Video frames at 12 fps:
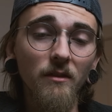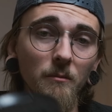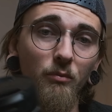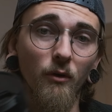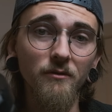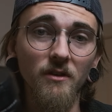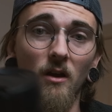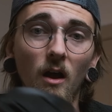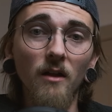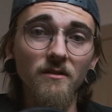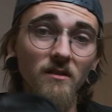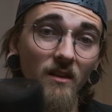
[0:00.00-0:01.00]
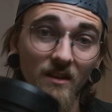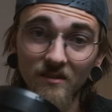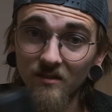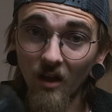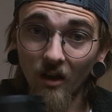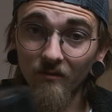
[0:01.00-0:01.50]
the pros and cons
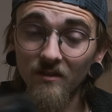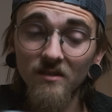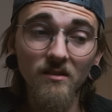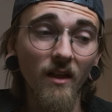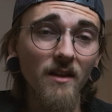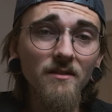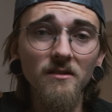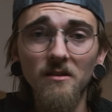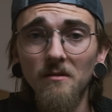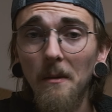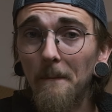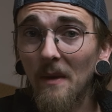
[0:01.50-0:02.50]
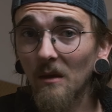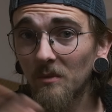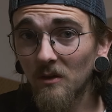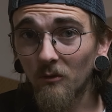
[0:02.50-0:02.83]
list of this lens, and maybe you